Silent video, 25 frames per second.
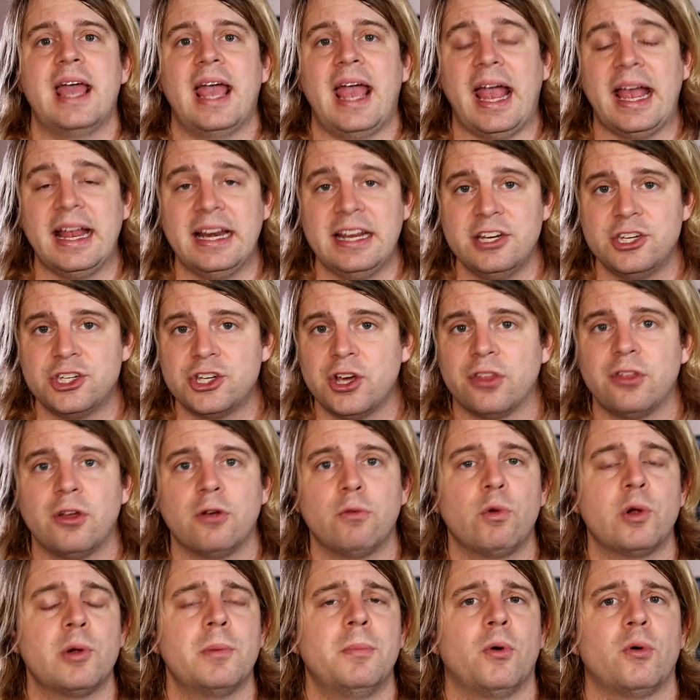hate each
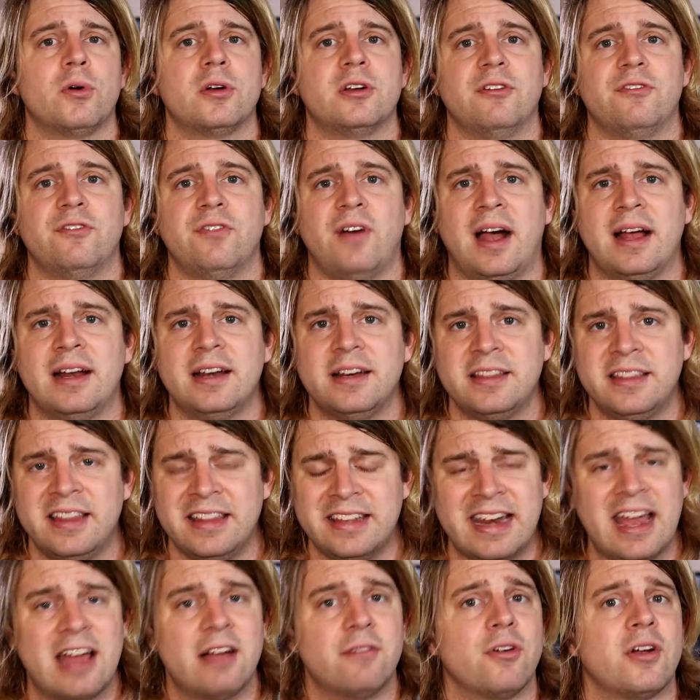other. We're more divided
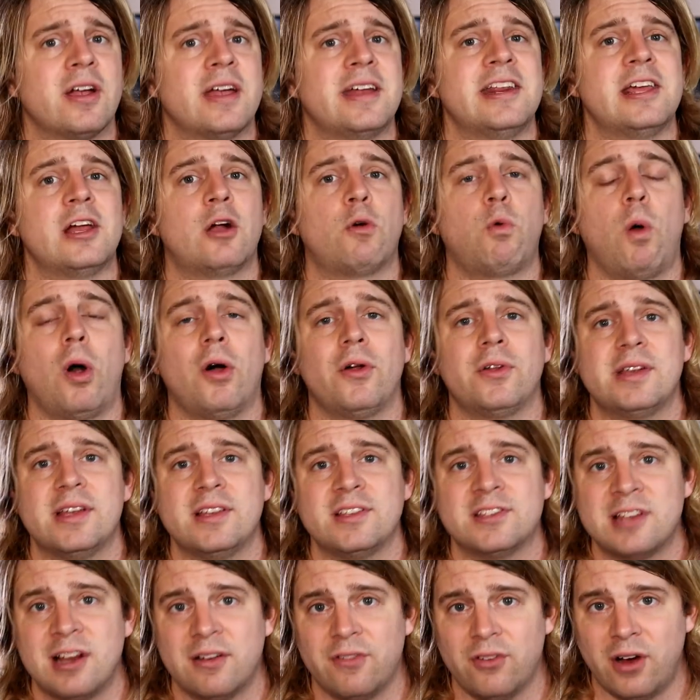than ever. Inequality
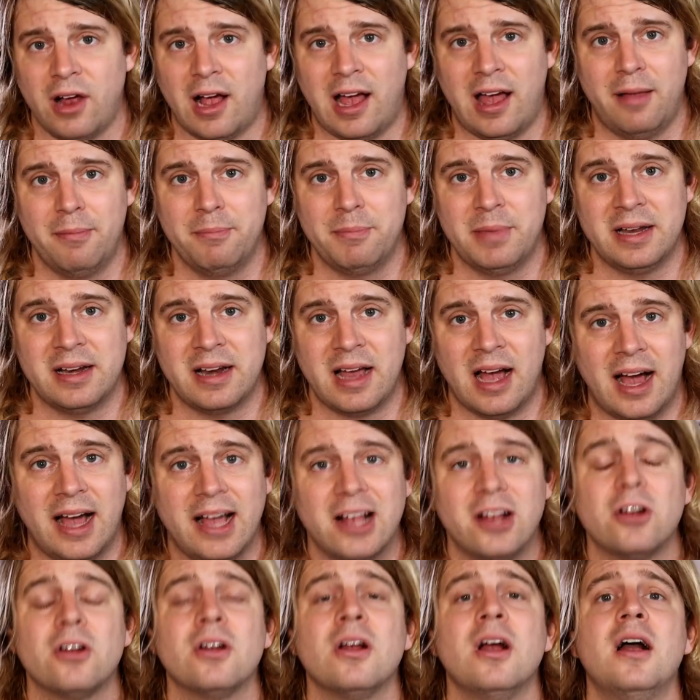has never been
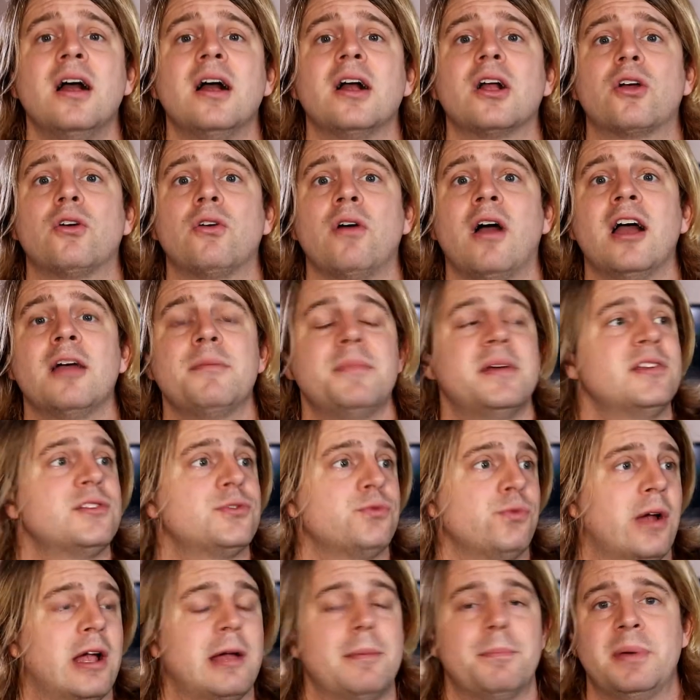higher. Crime
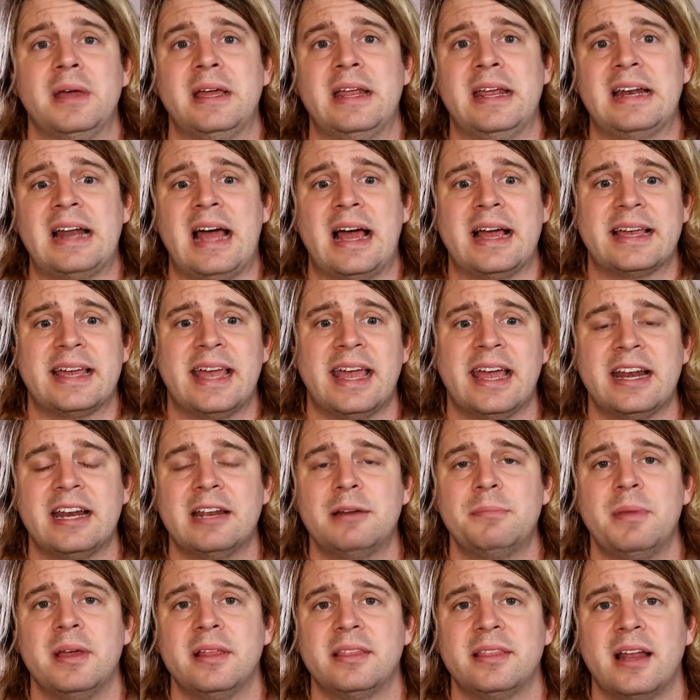is rampant. And I can't
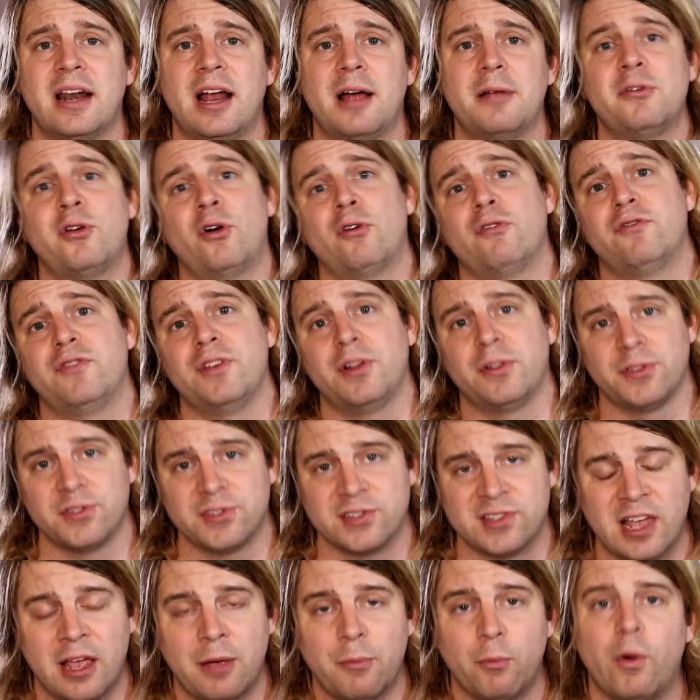admit that I don't feel the
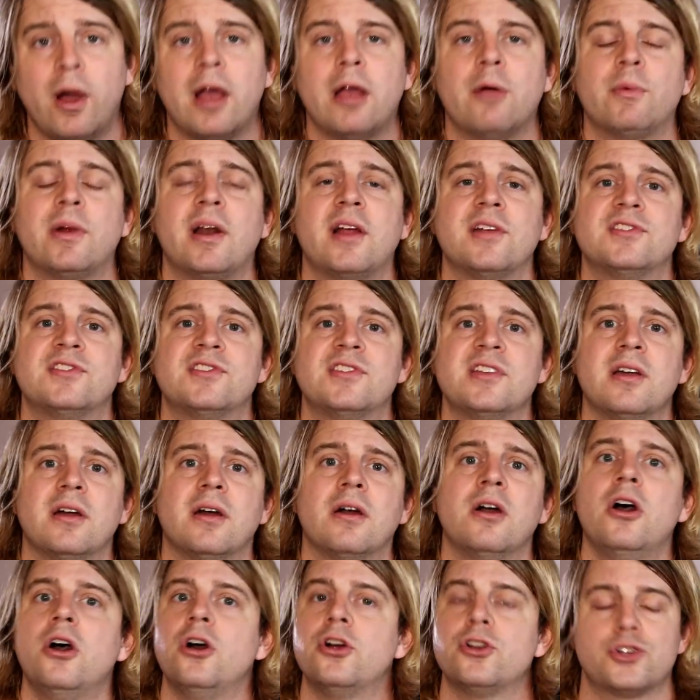same way when I see
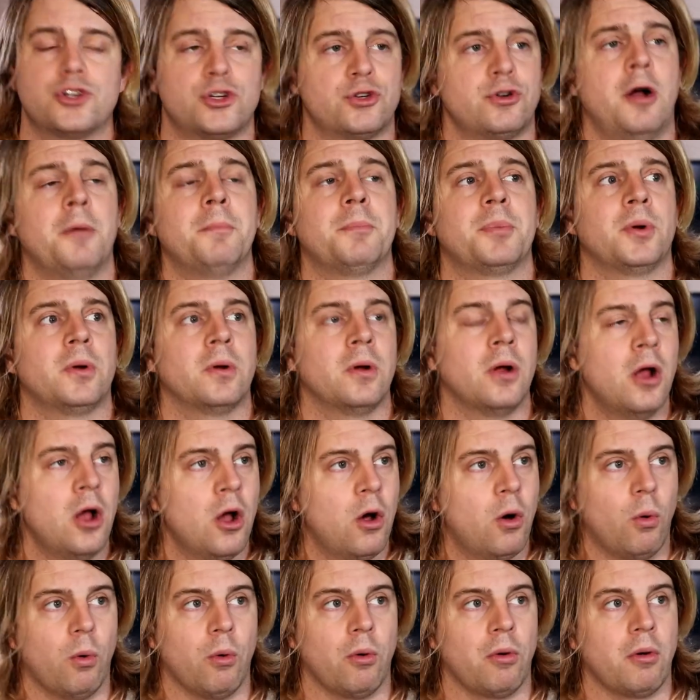a Trumper
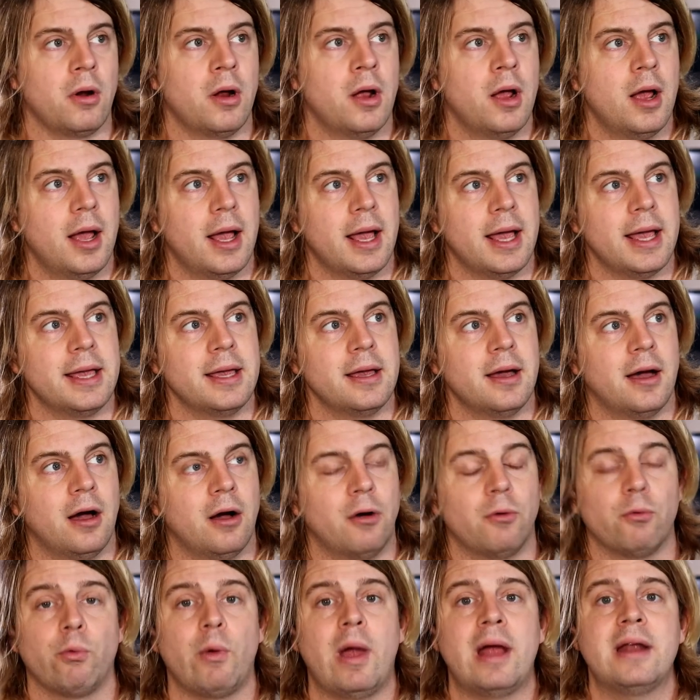or a
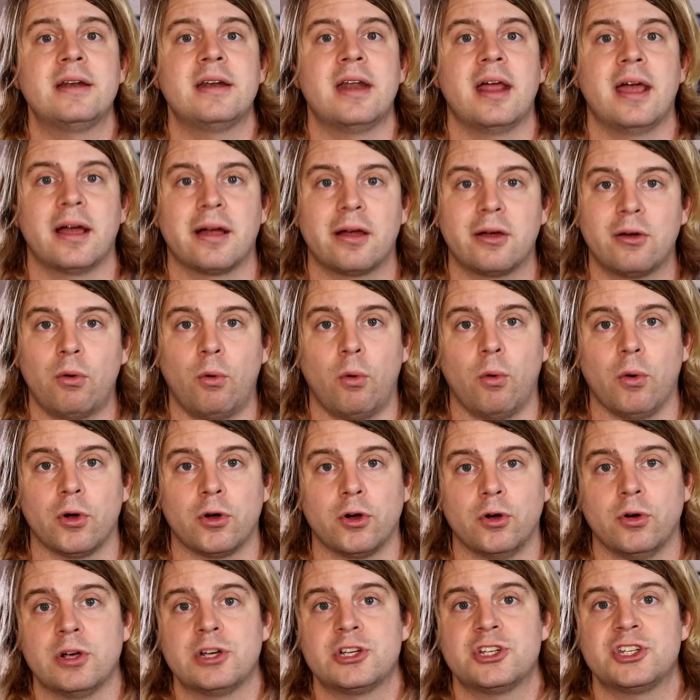redneck or
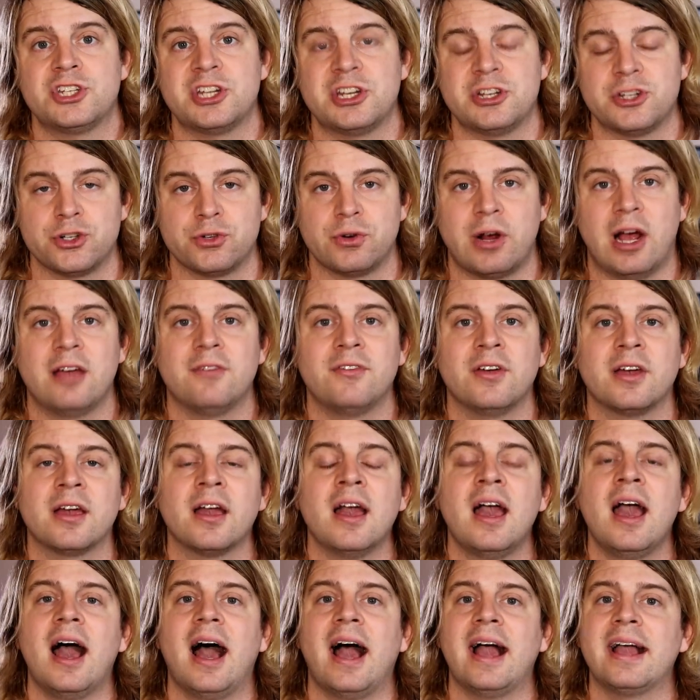Christian
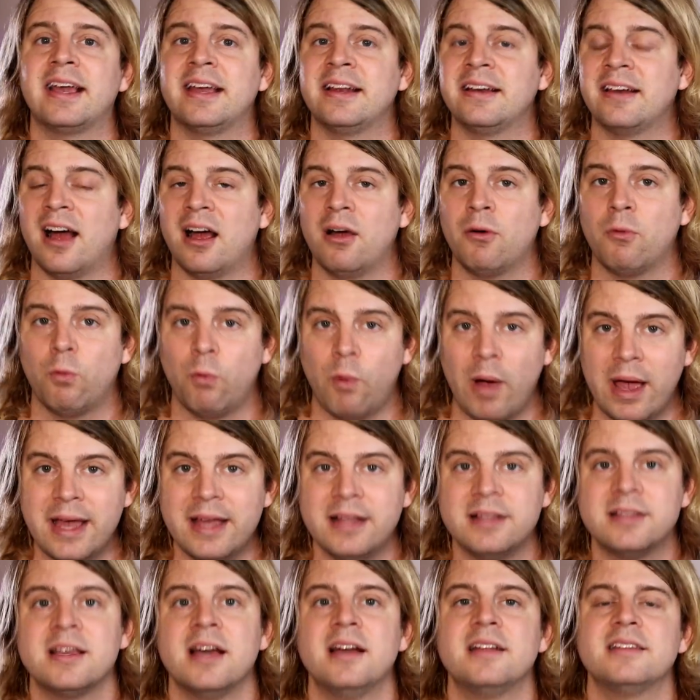driving. I cannot
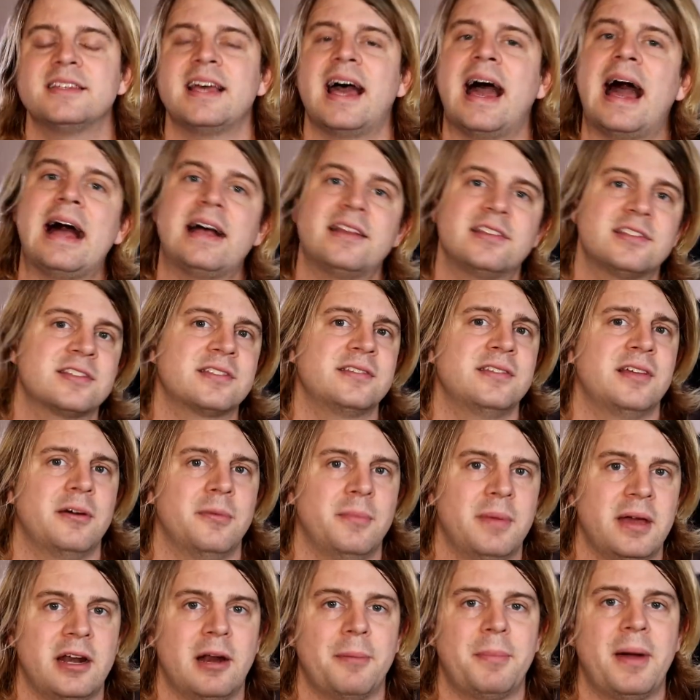wait to ask
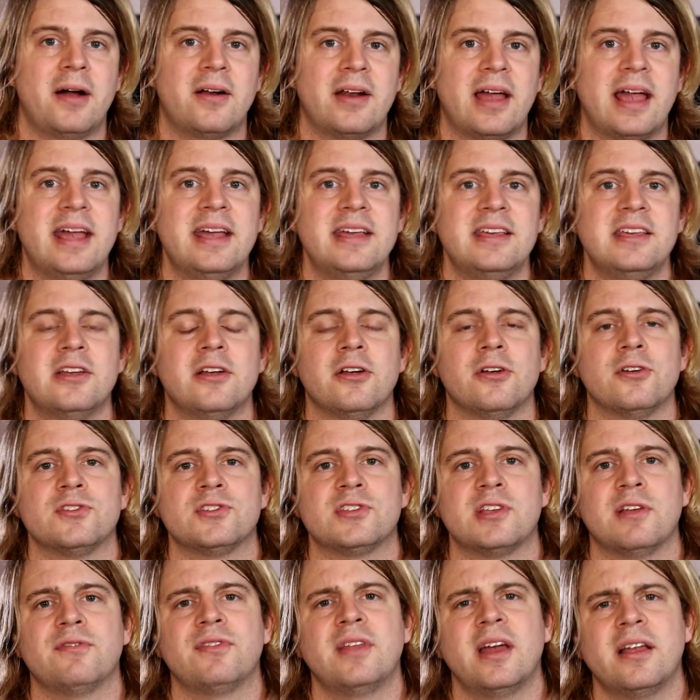them in about 8
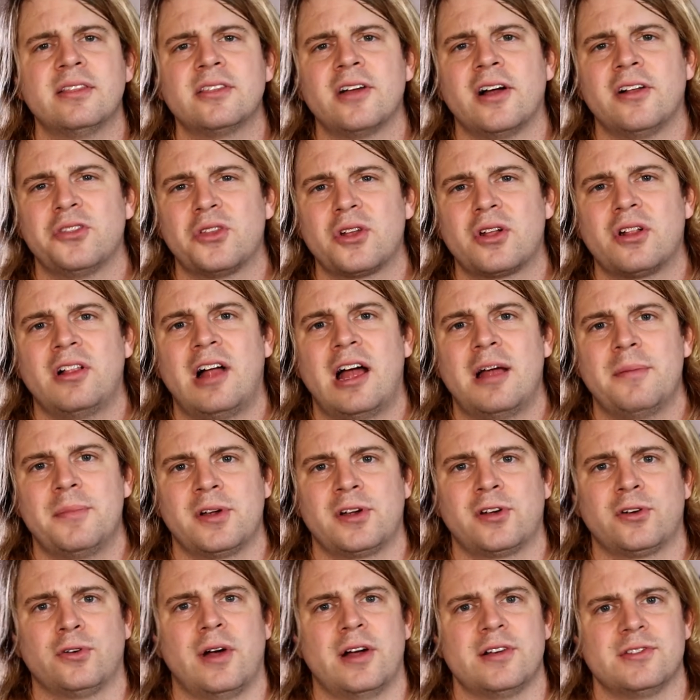years if they thought the
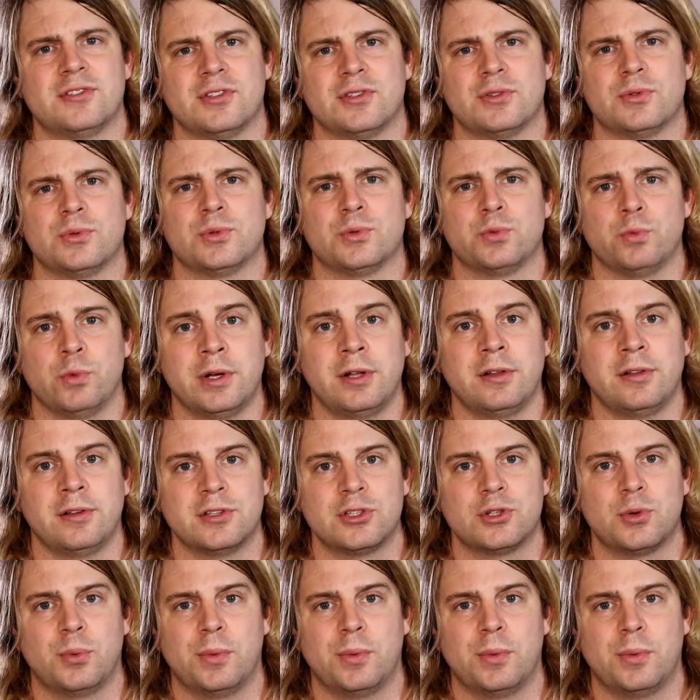climate crisis was real in